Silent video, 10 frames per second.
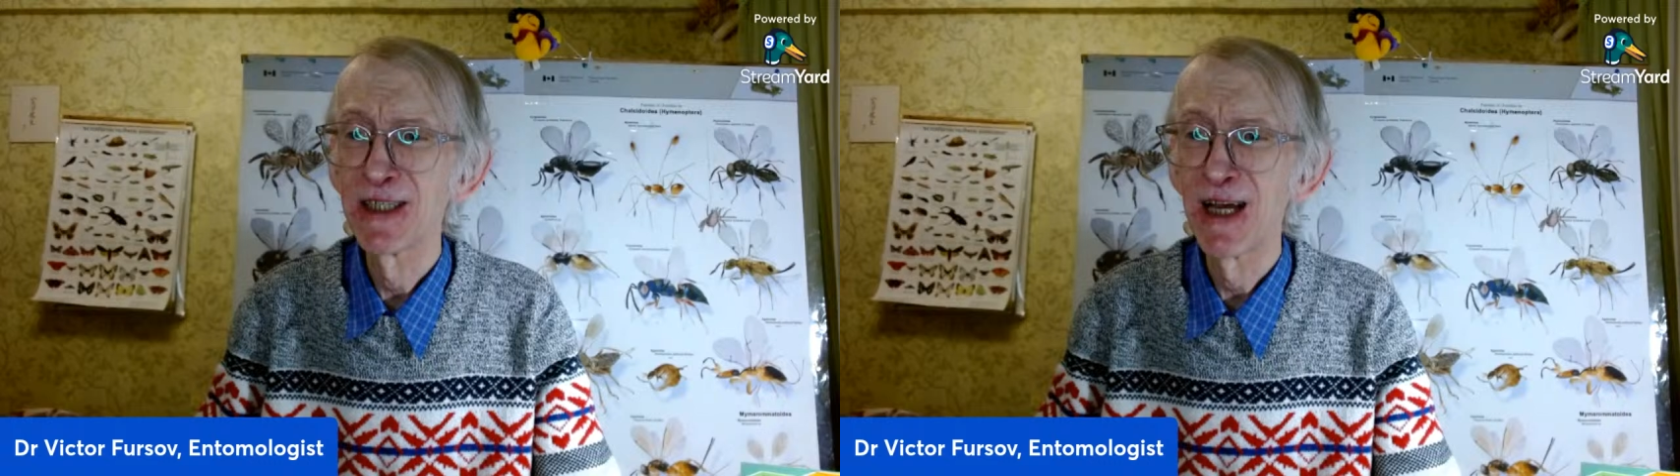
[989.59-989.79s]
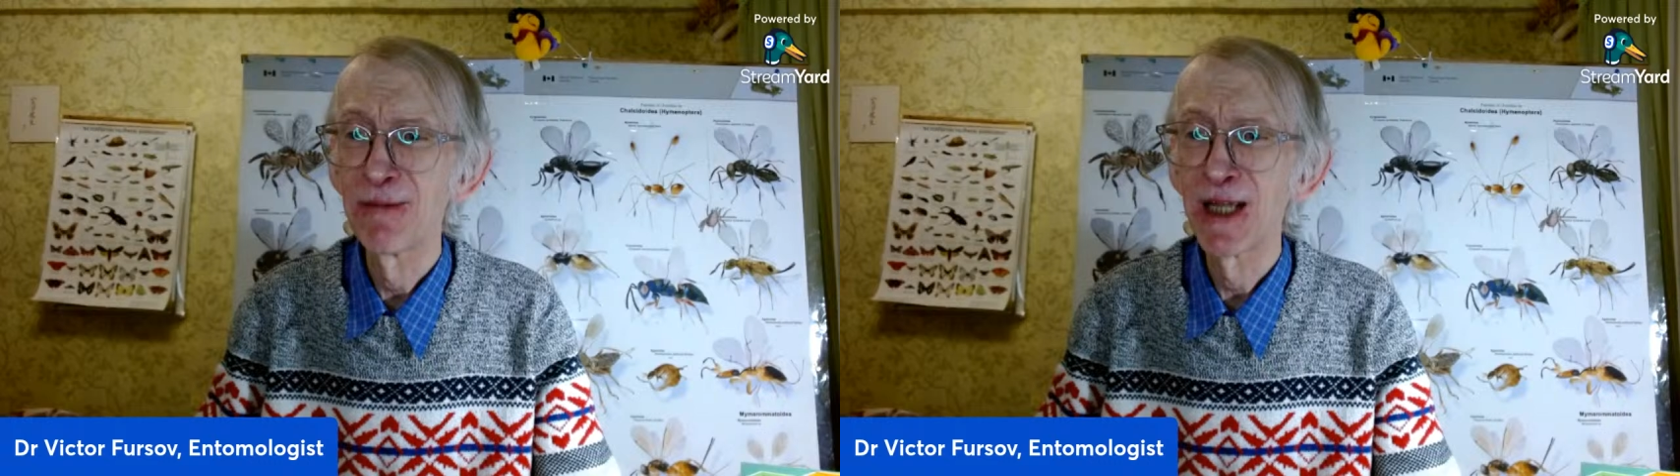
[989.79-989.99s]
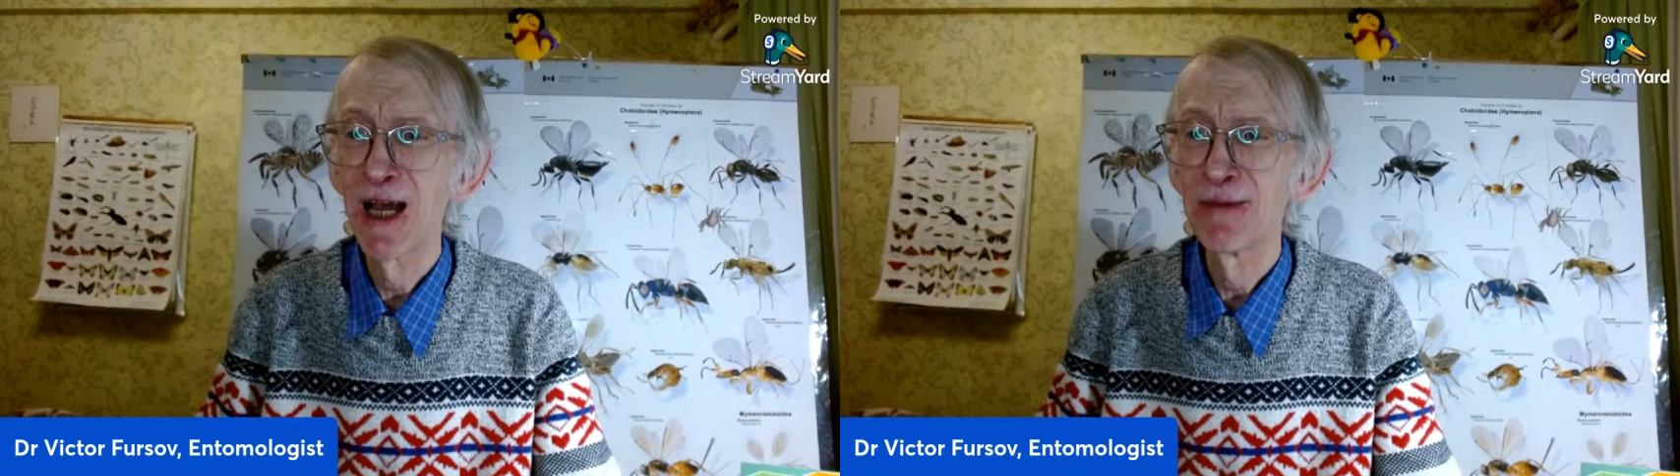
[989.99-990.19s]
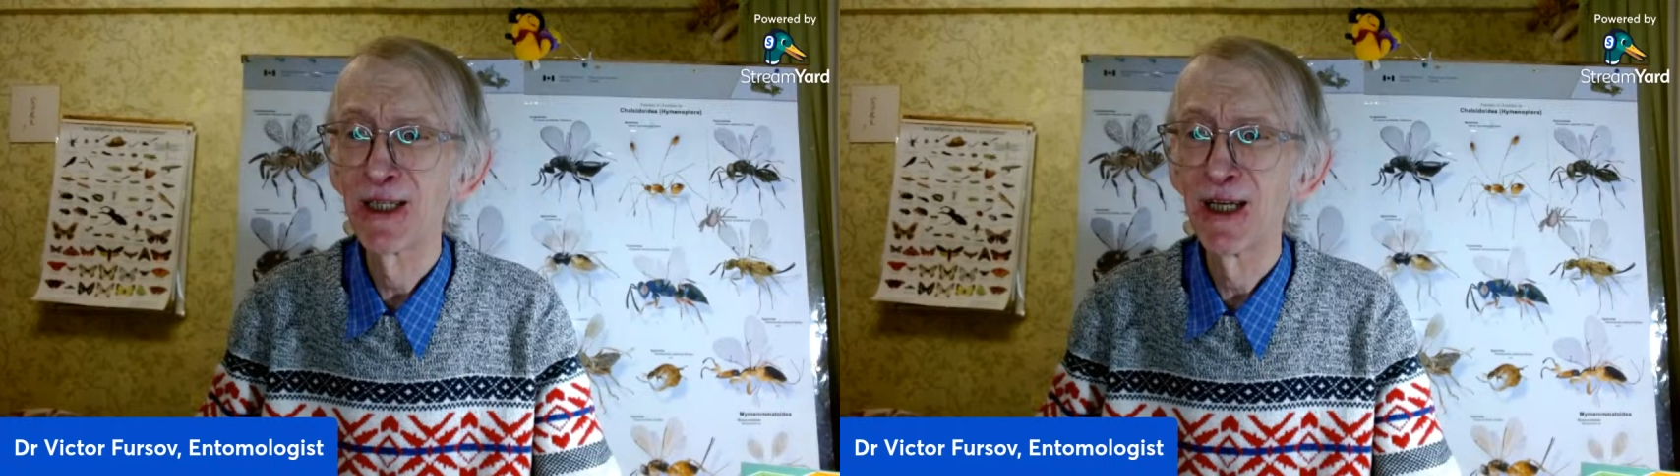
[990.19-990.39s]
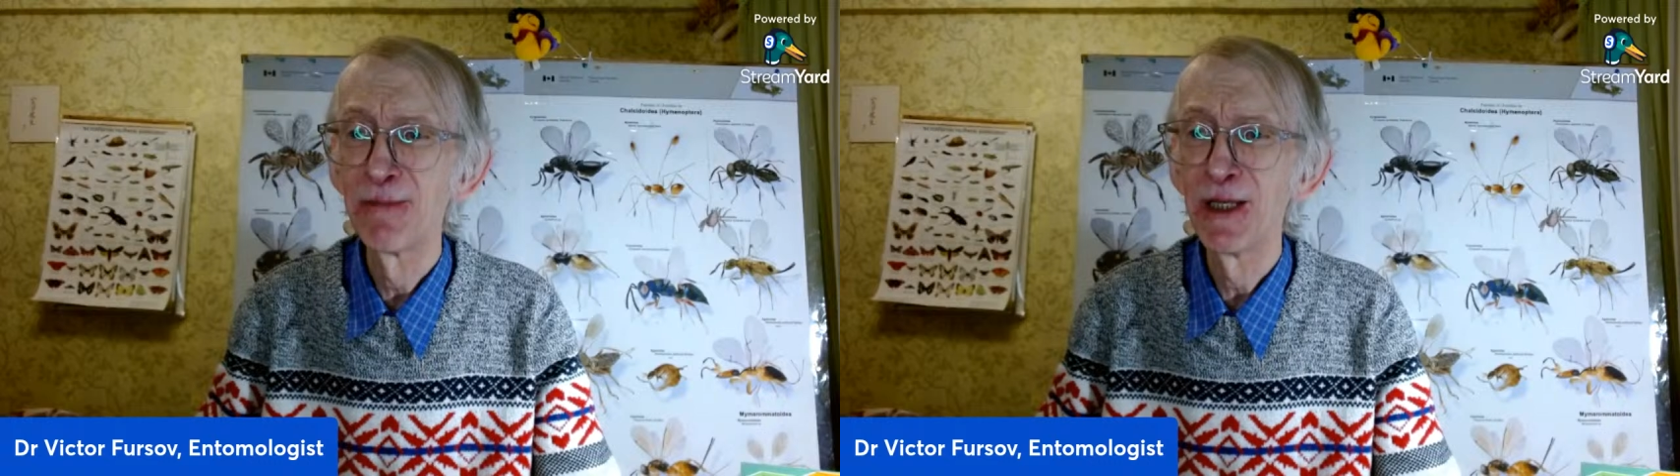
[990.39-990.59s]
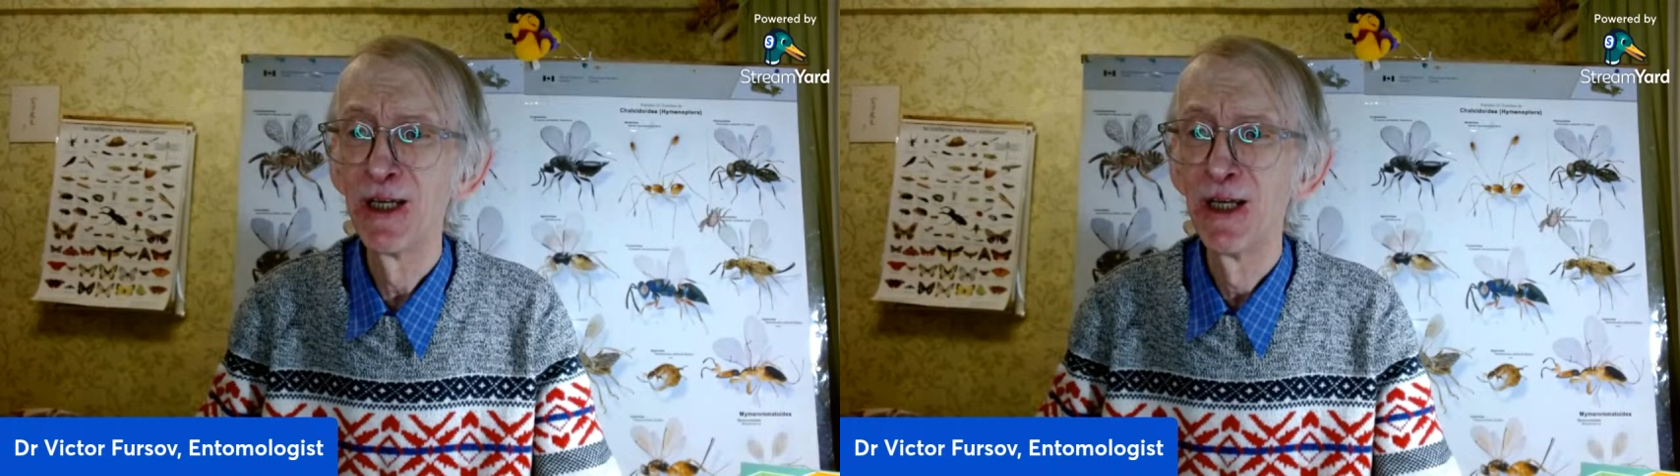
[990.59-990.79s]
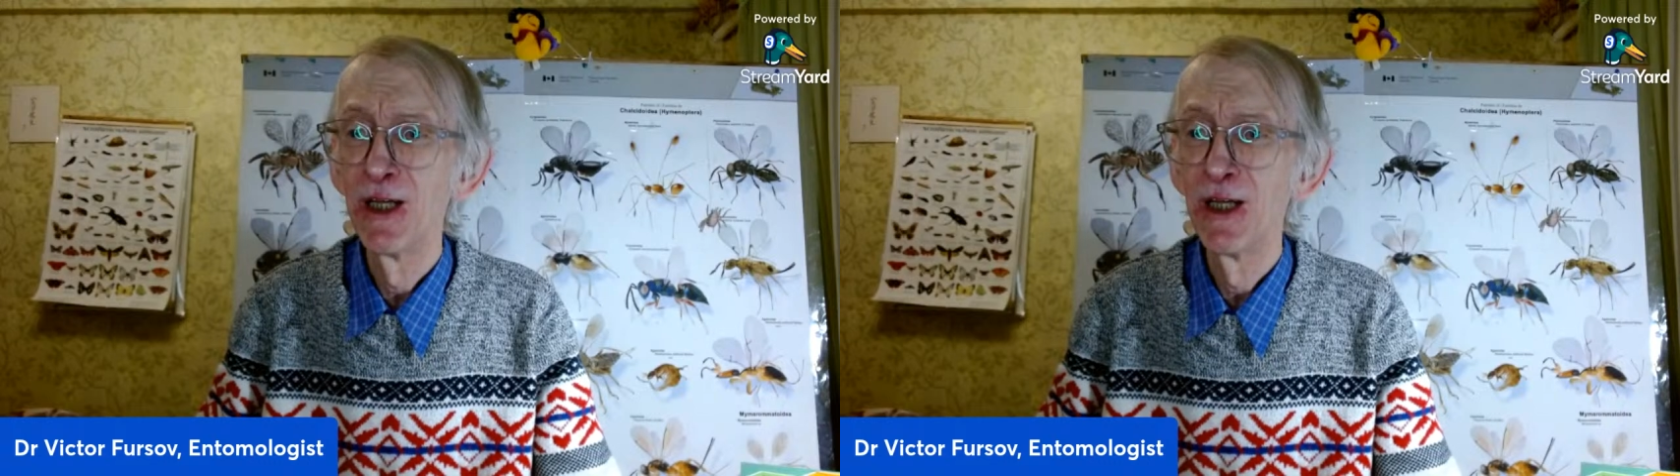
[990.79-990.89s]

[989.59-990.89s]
sometimes can be